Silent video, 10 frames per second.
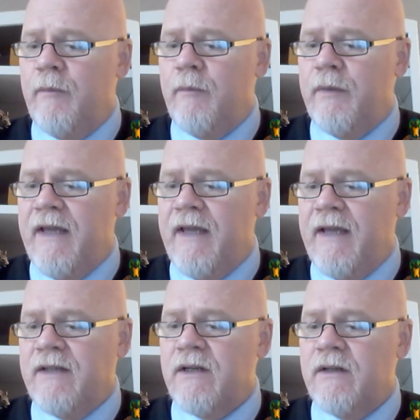but the
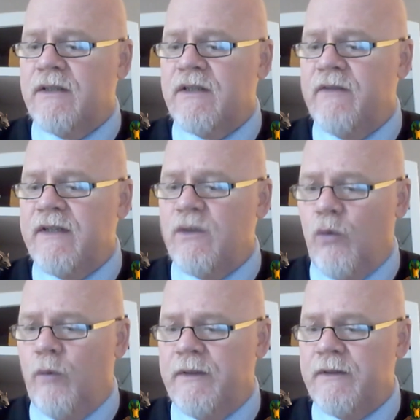insolence of his
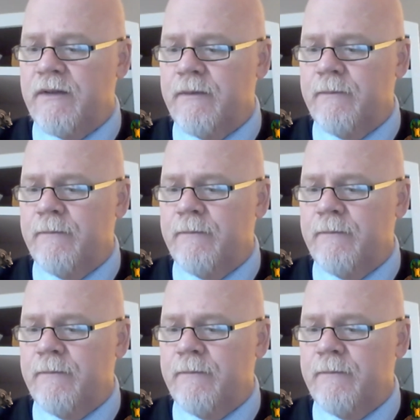Normans—